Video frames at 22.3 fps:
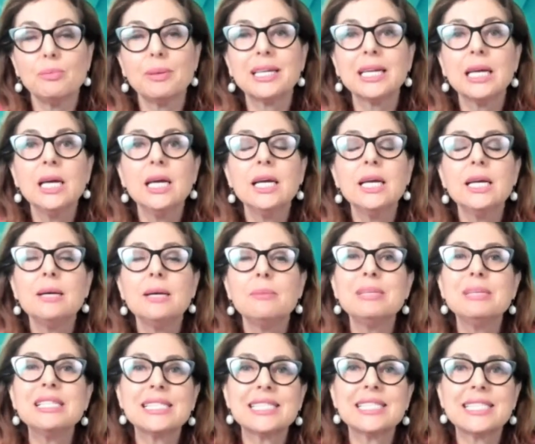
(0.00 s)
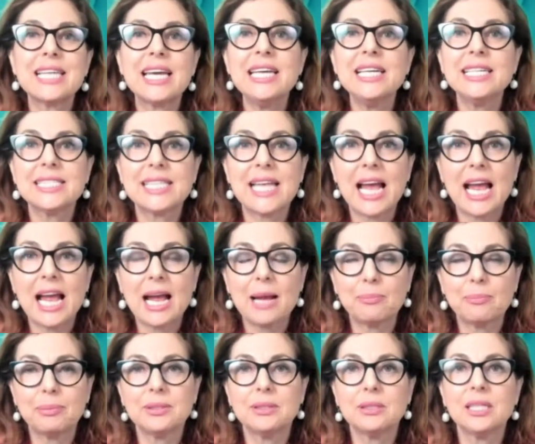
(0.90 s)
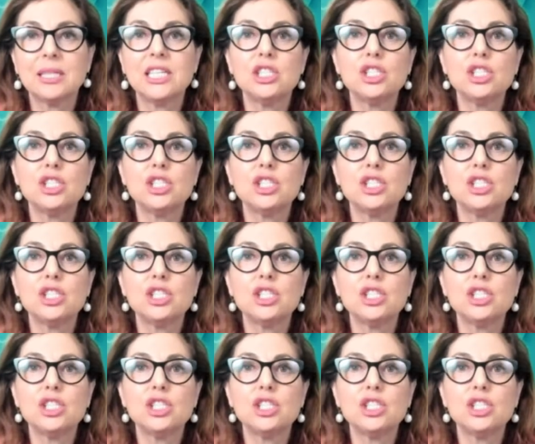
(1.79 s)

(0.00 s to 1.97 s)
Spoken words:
But mistakes happen,